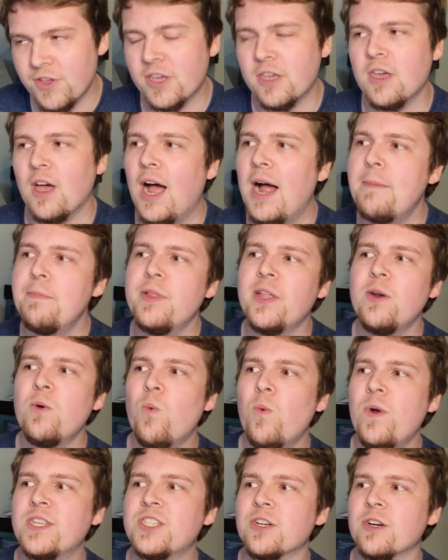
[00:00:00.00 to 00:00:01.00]
the
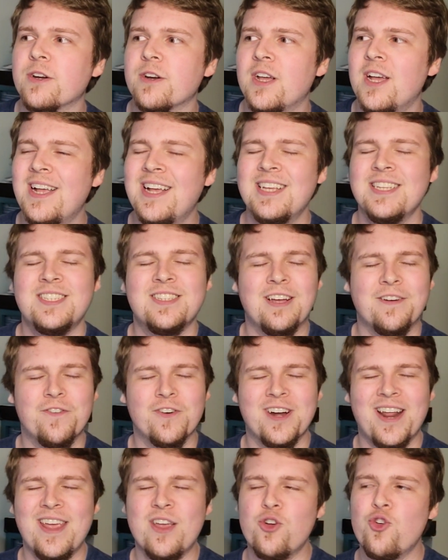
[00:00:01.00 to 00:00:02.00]
goblin wizard,
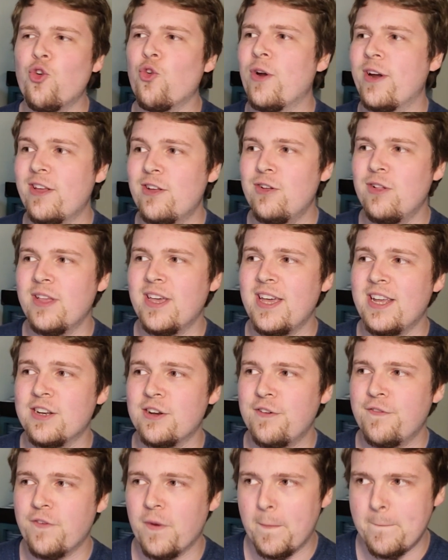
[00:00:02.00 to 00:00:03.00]
suffered a critical hit
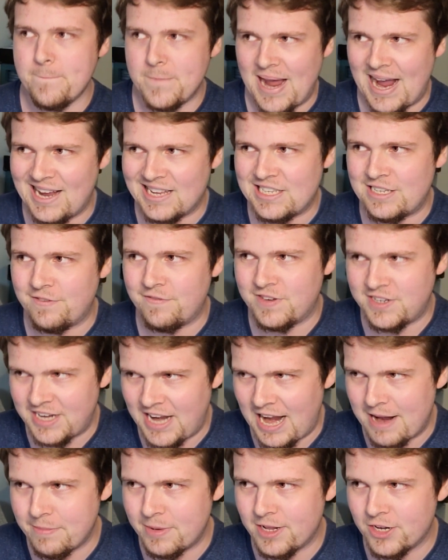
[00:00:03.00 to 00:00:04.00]
for massive
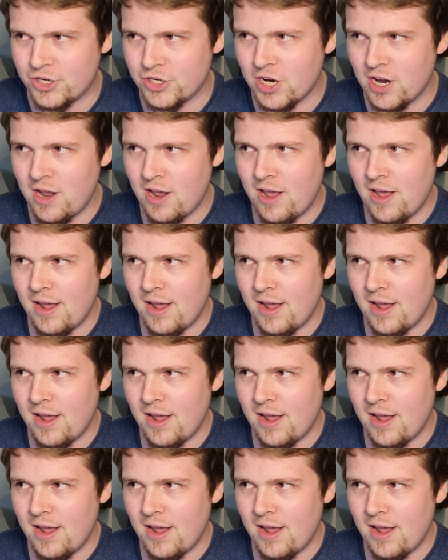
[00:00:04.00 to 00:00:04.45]
damage